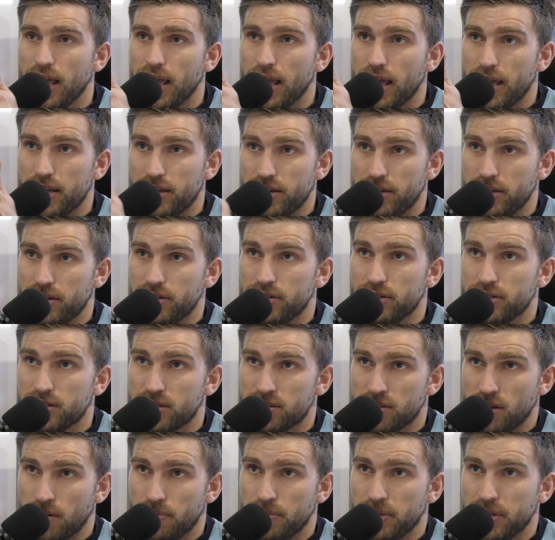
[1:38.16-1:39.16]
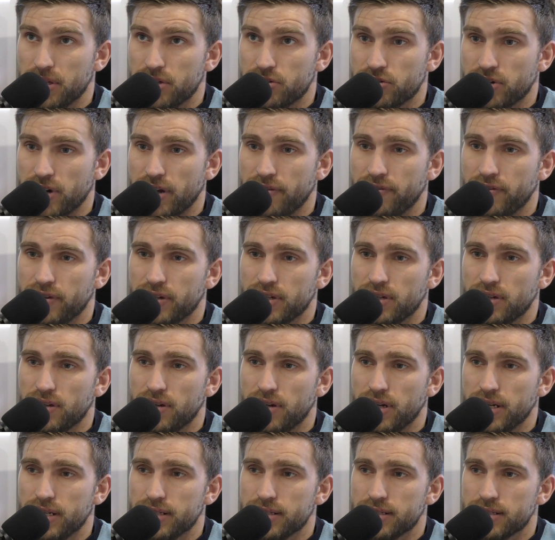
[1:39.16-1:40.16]
and you stop at the traffic
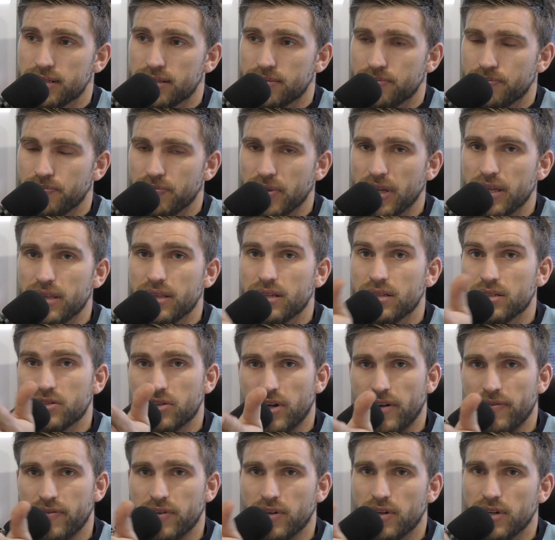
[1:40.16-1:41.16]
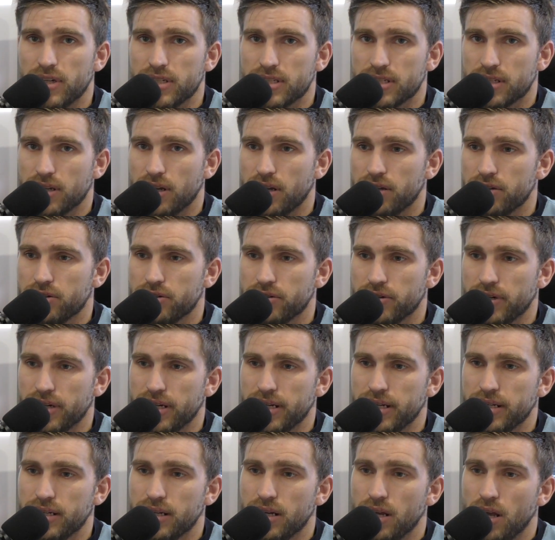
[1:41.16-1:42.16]
lights and then traffic lights go
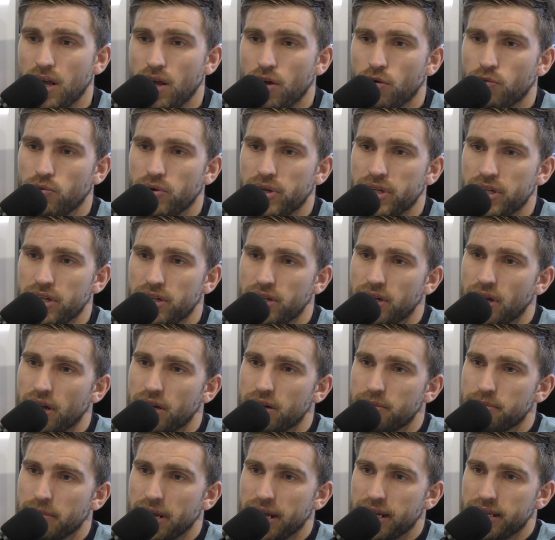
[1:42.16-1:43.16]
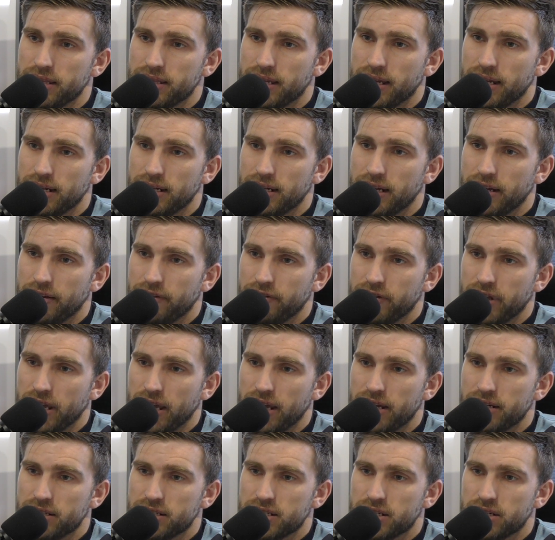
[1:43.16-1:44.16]
green, when you go to make that
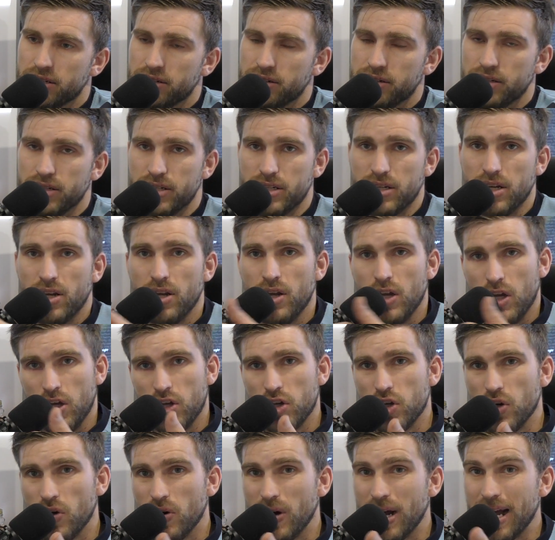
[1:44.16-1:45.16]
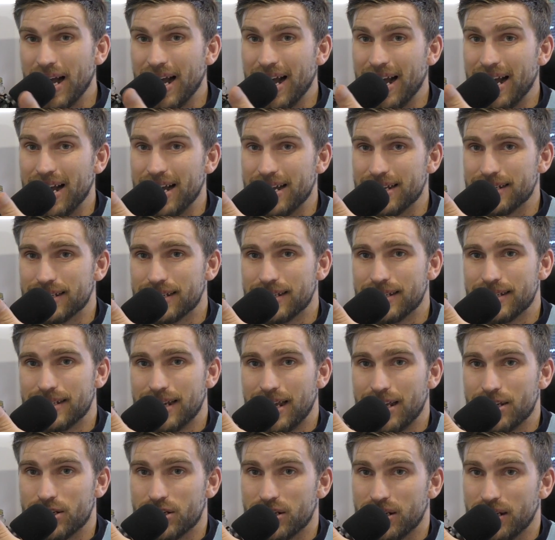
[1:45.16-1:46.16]
left-hand turn, your ass is
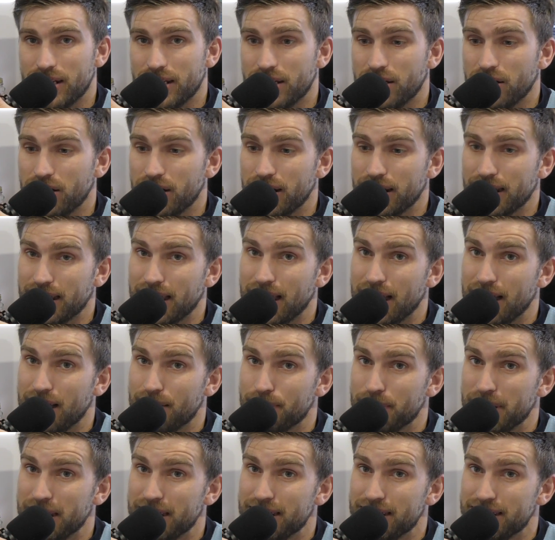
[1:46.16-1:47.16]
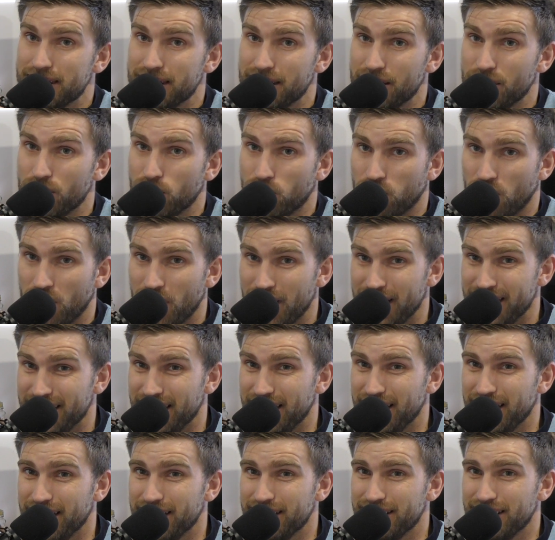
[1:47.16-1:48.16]
actually going to come into the
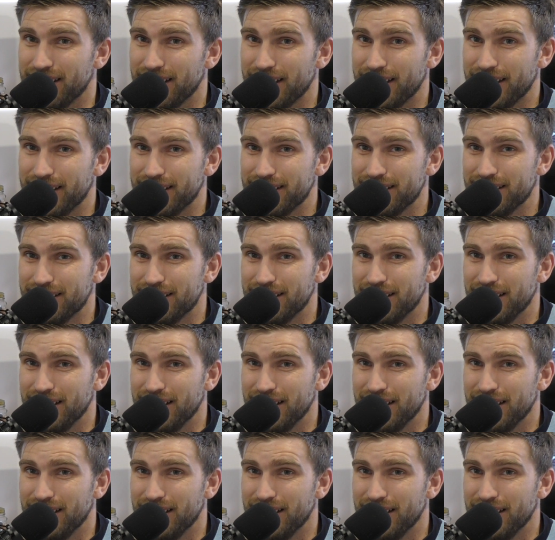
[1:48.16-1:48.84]
right-hand lane,